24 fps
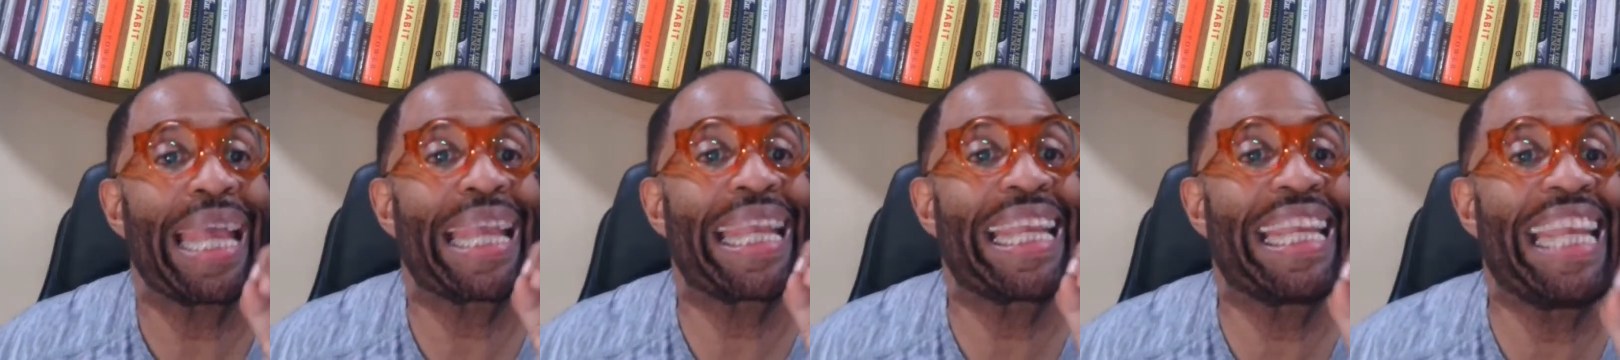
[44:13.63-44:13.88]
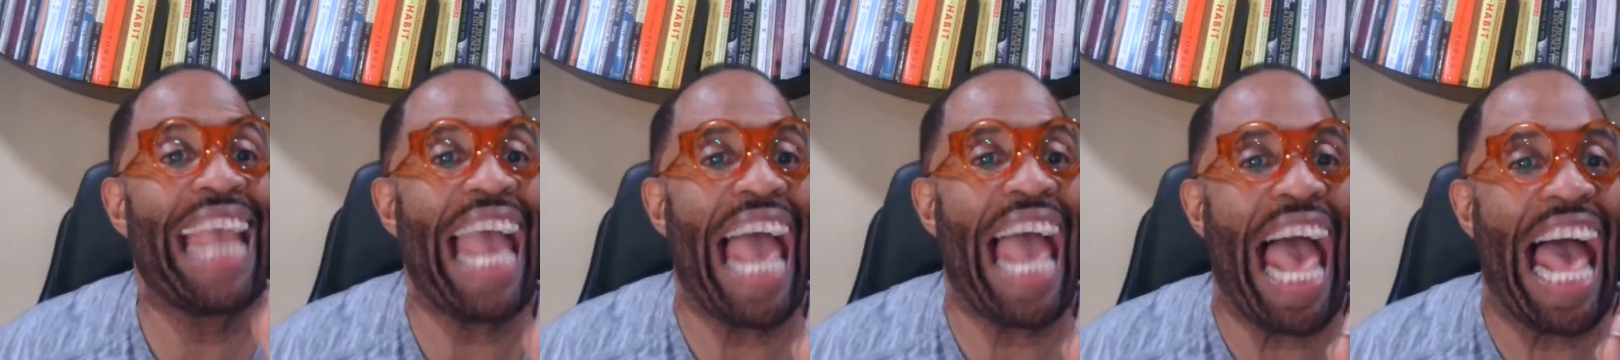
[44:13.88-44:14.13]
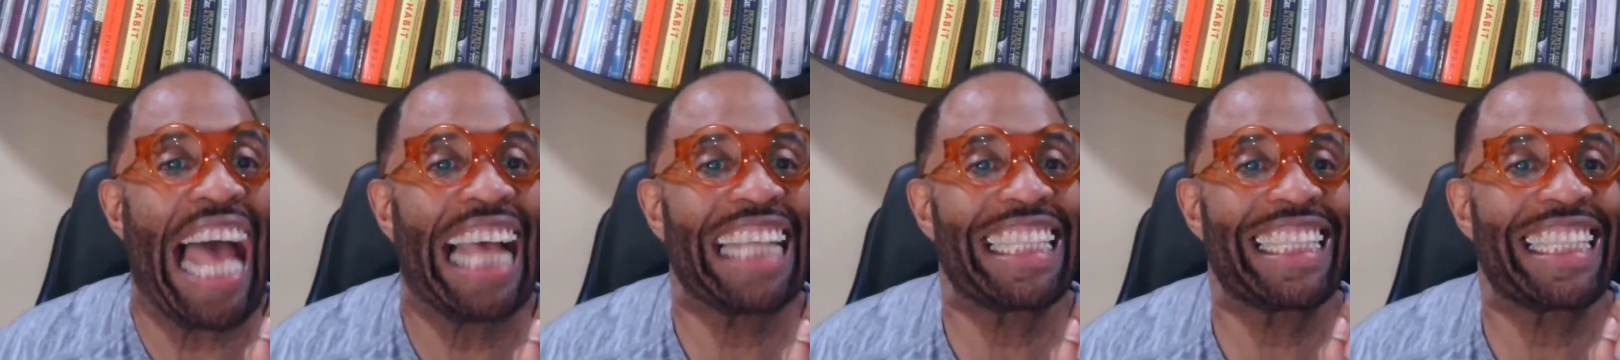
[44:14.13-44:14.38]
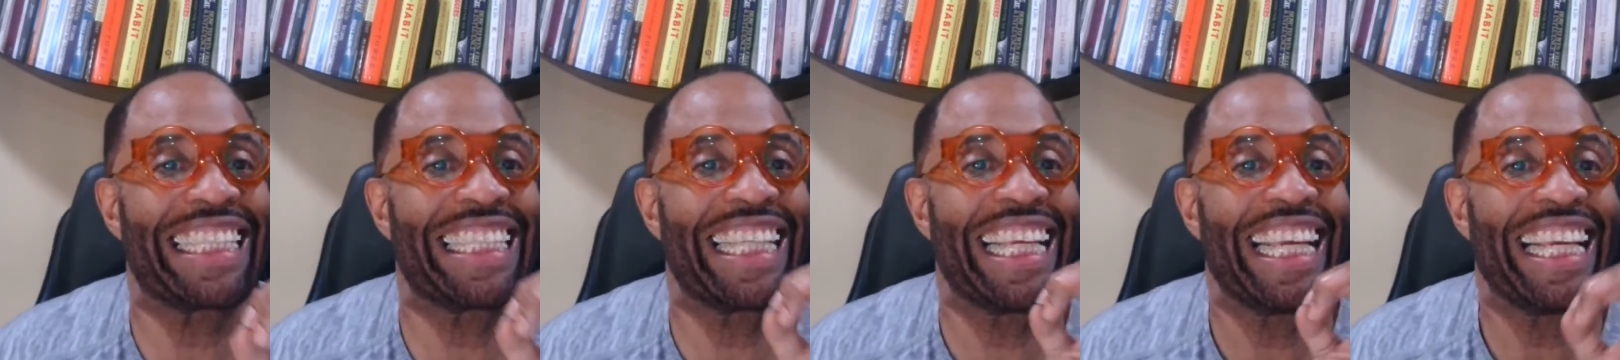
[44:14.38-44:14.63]

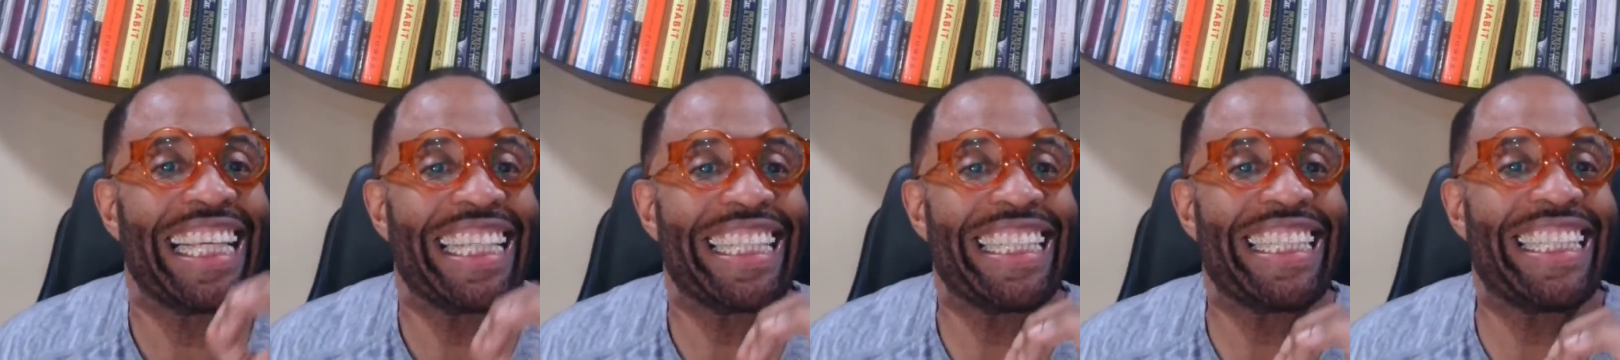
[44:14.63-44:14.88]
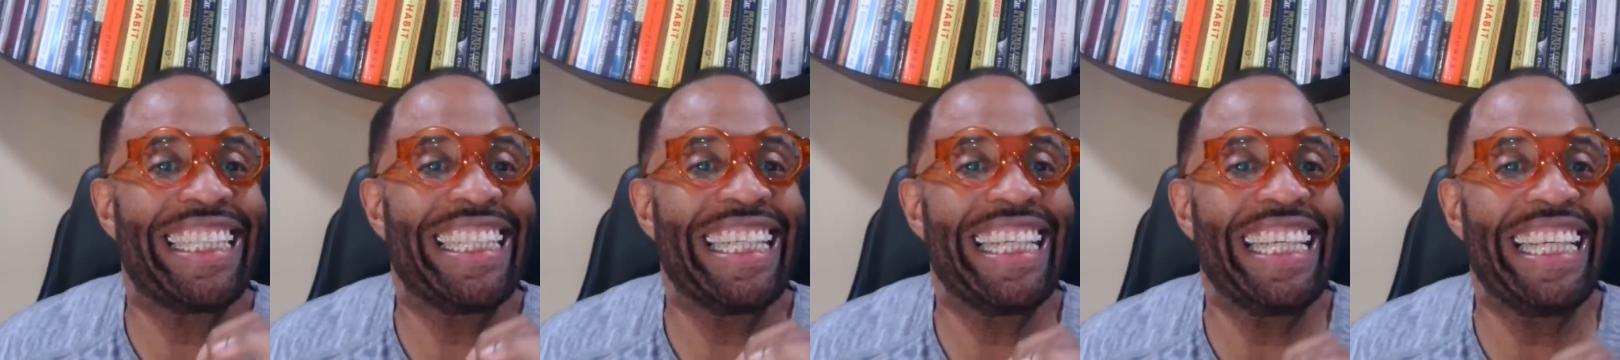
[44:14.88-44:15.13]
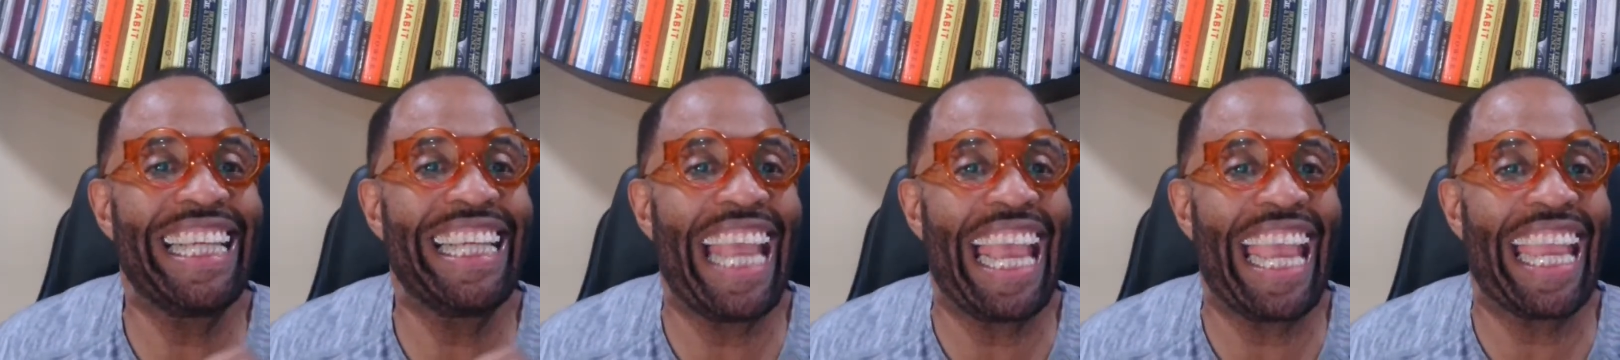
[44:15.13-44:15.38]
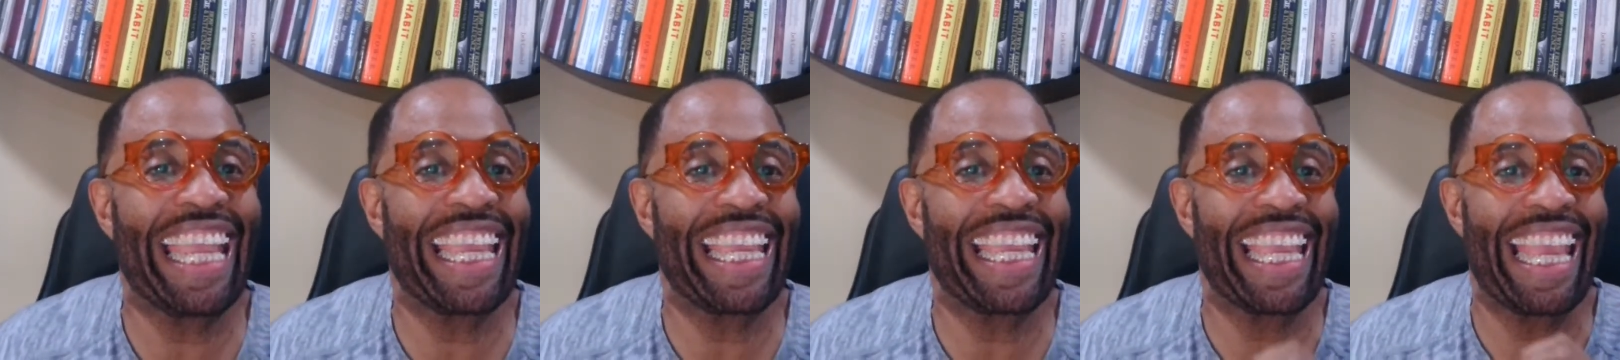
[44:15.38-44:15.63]
gas, G
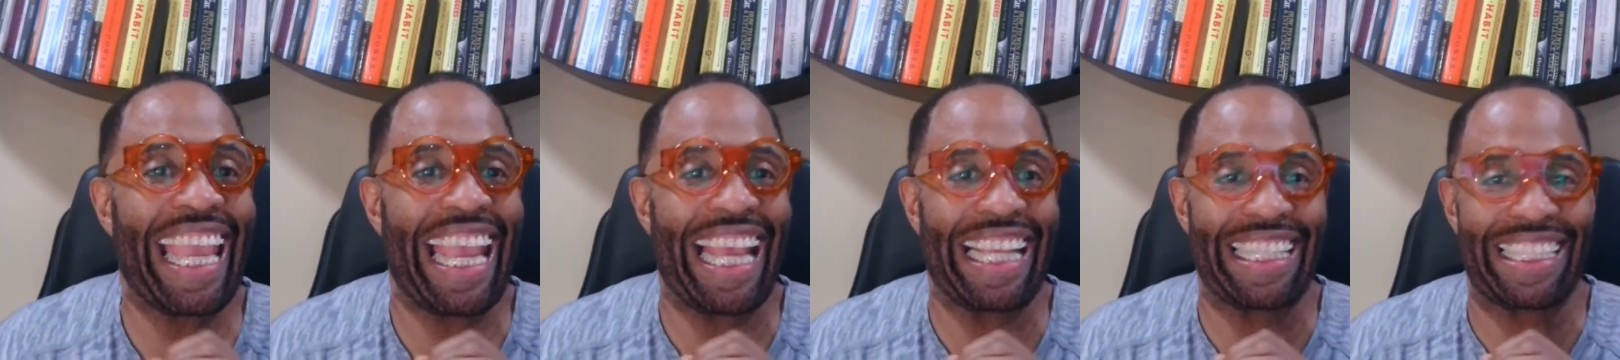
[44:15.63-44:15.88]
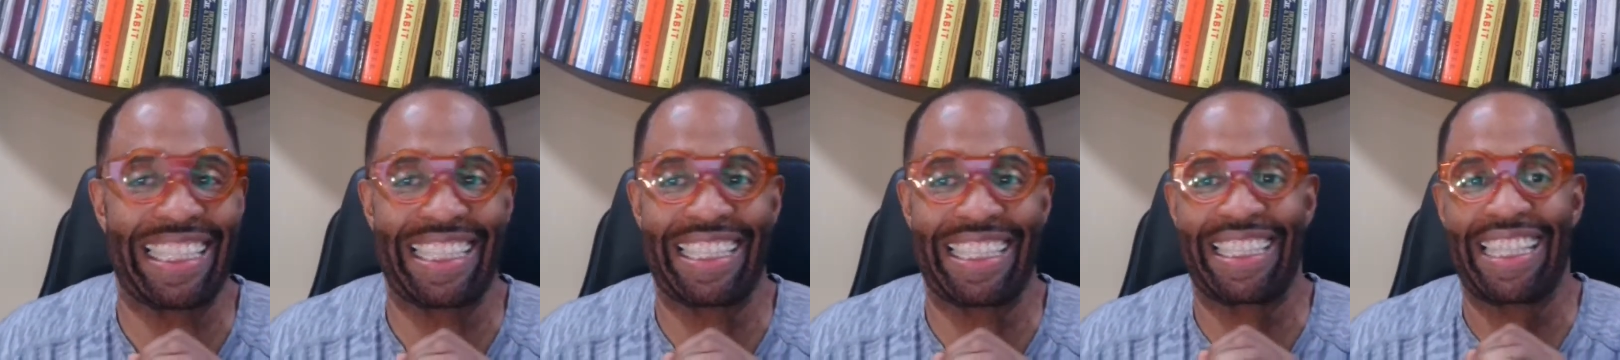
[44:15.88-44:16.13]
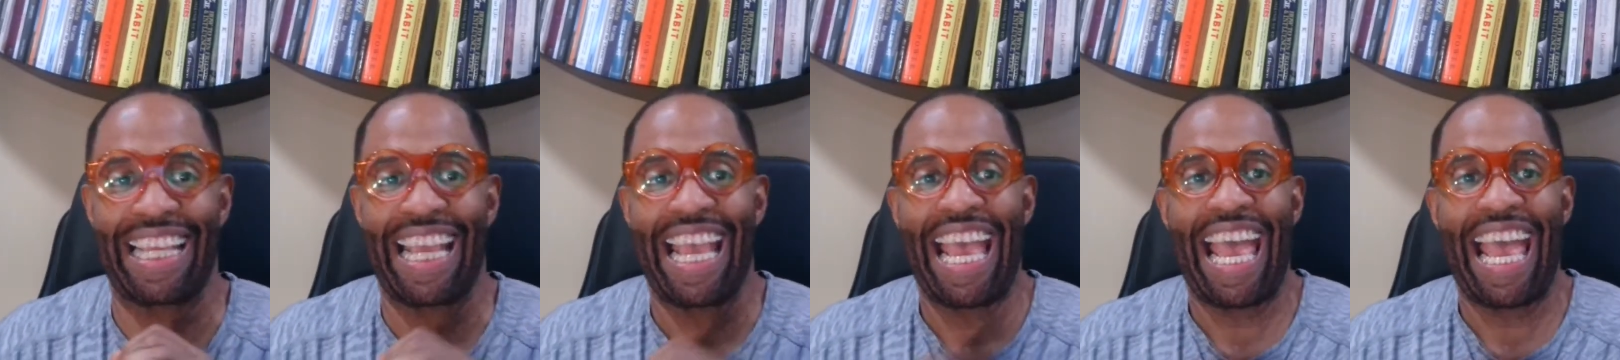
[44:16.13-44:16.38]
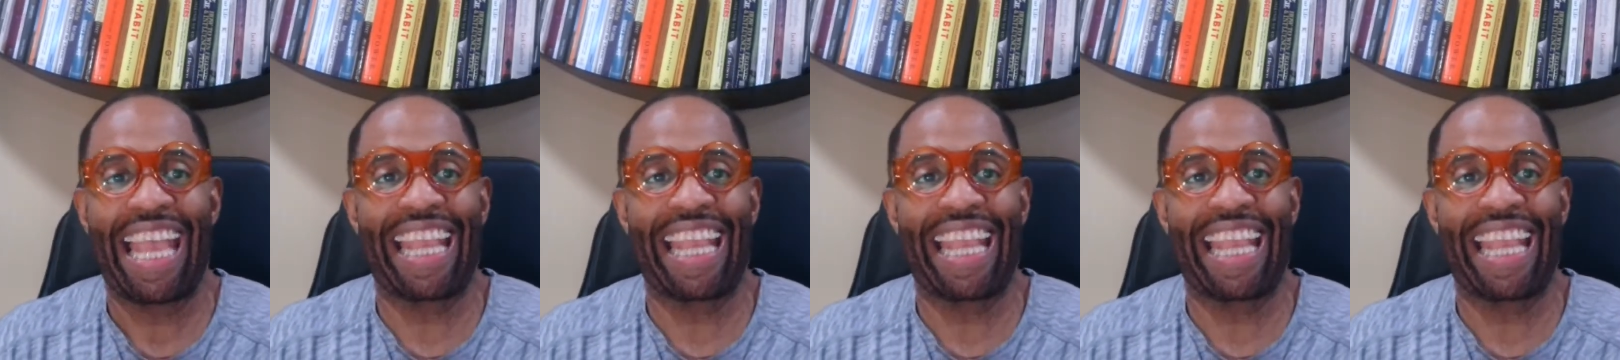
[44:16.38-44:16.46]
A S,